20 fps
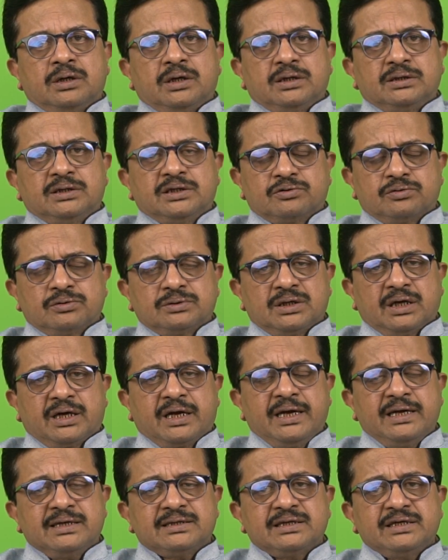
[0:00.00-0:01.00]
this was a
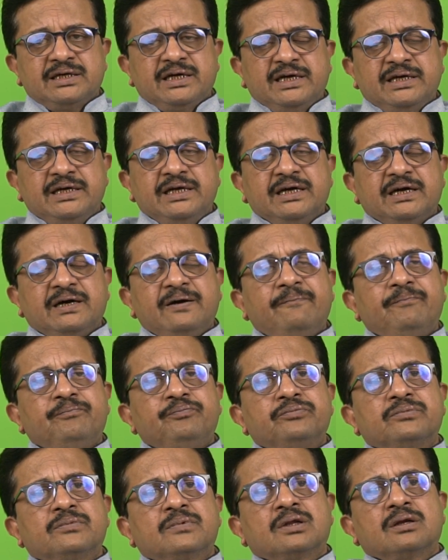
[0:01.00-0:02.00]
case in India,
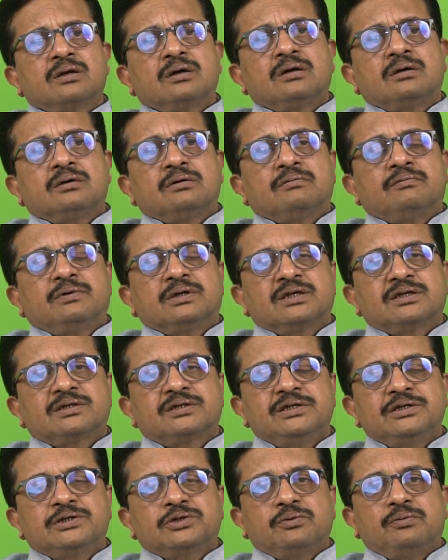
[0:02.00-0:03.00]
where the
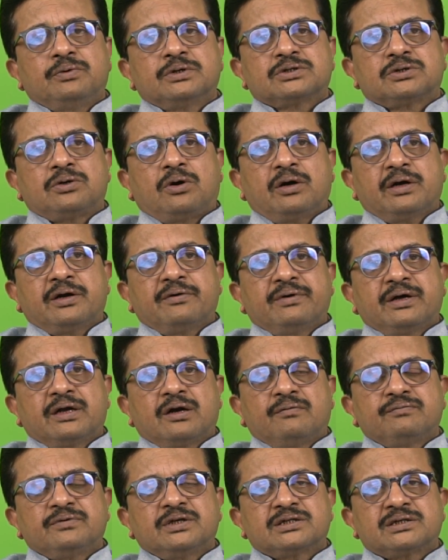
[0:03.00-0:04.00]
CISO was not aware
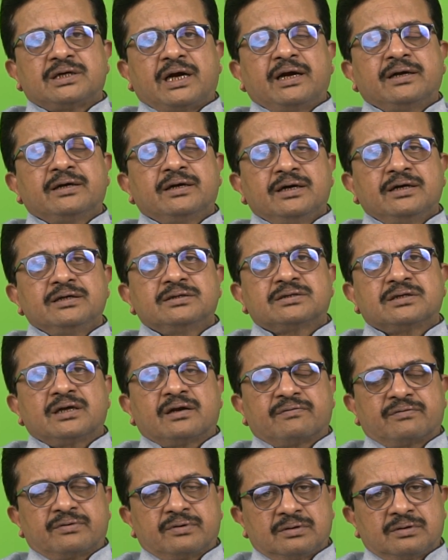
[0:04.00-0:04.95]
of the standard itself.